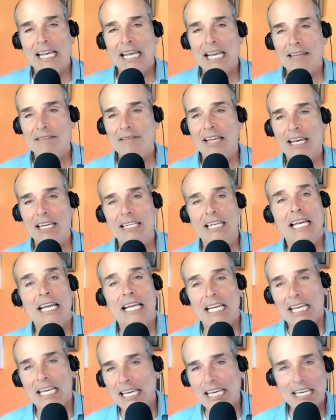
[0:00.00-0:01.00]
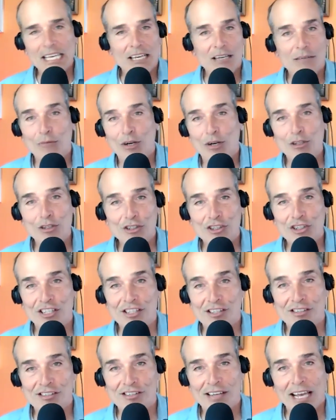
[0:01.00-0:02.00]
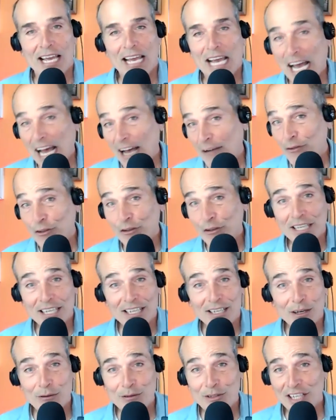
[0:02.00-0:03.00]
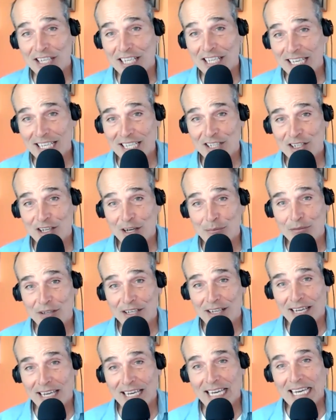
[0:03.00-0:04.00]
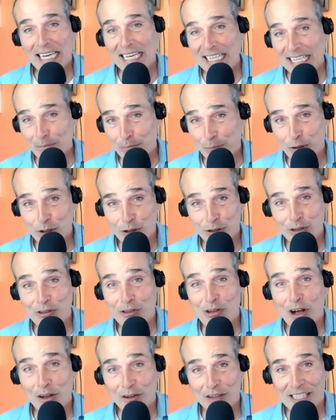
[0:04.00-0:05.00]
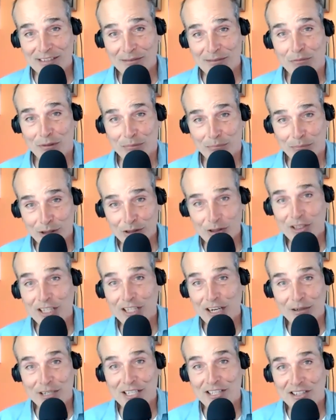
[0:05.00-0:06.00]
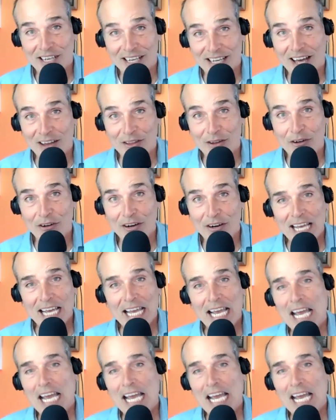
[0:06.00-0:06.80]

And then he emerges after he goes to Egypt and he pulls all these mercenaries together.